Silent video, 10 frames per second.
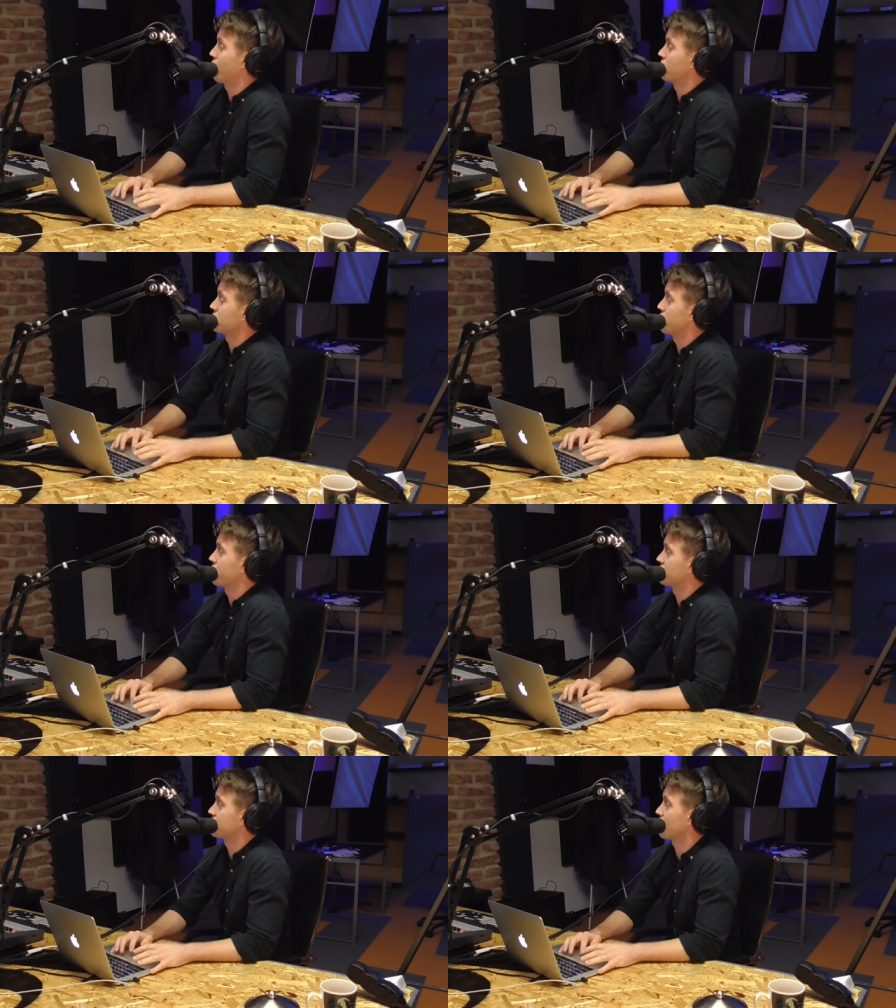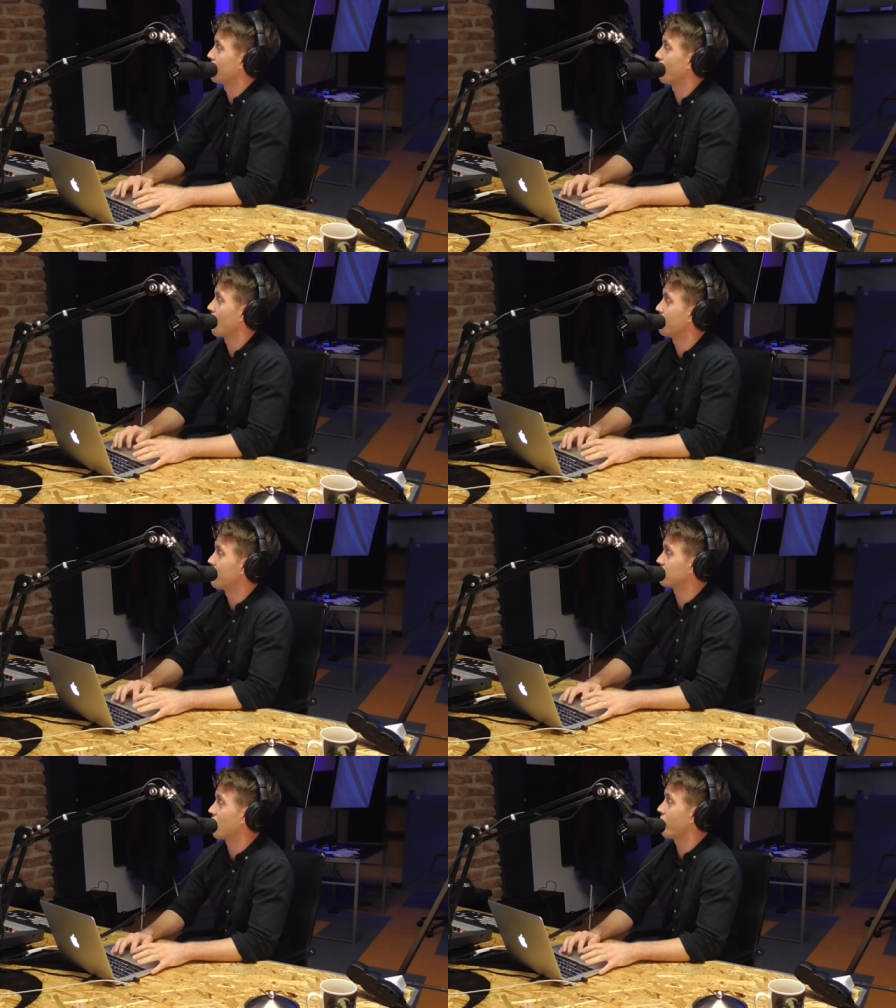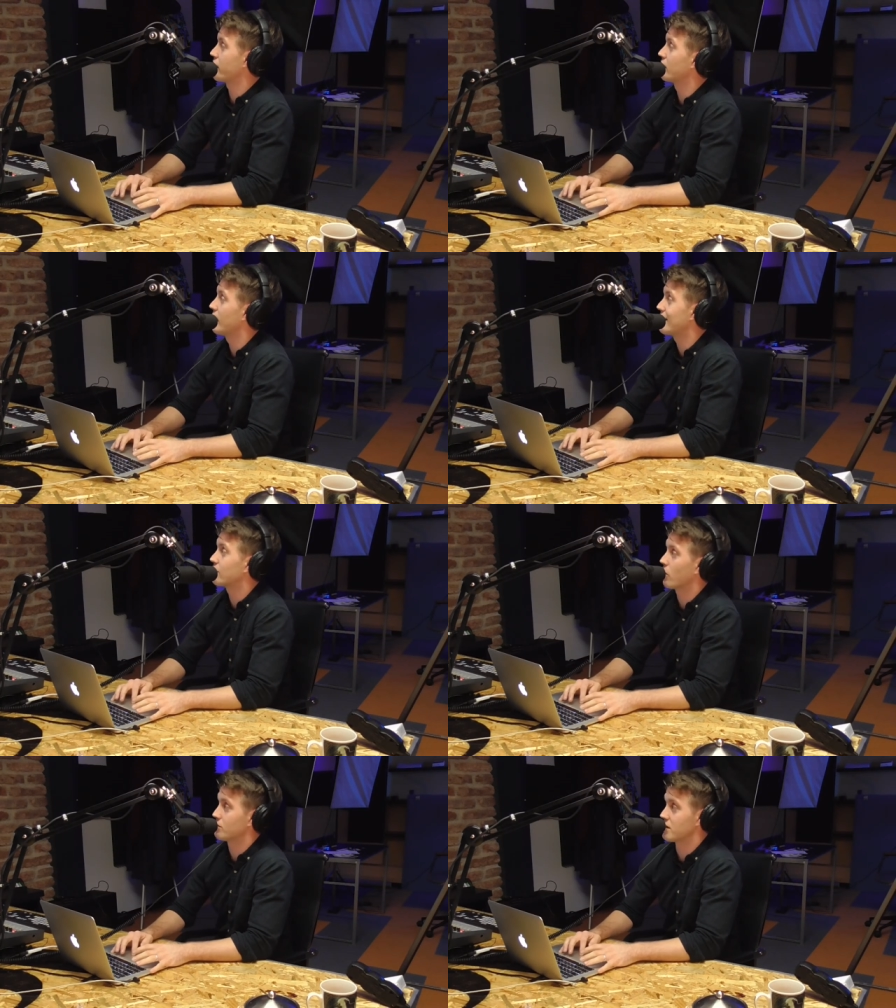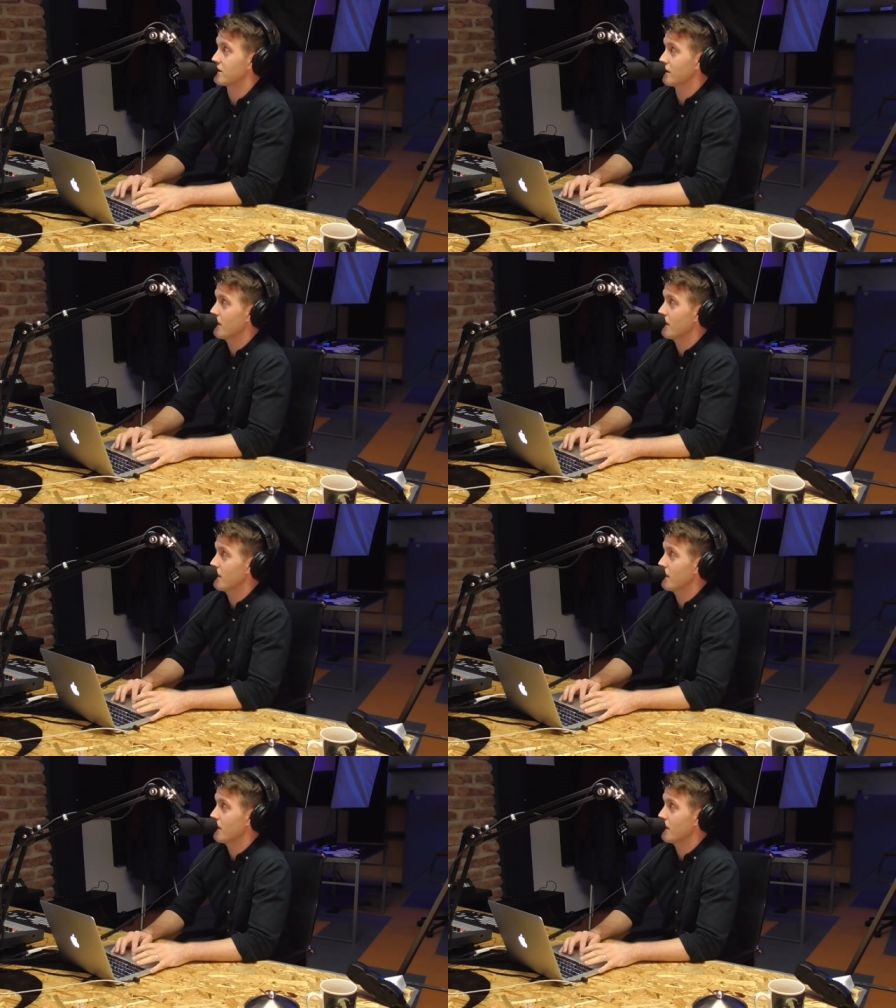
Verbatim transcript: Here it is. So it's high in lead content.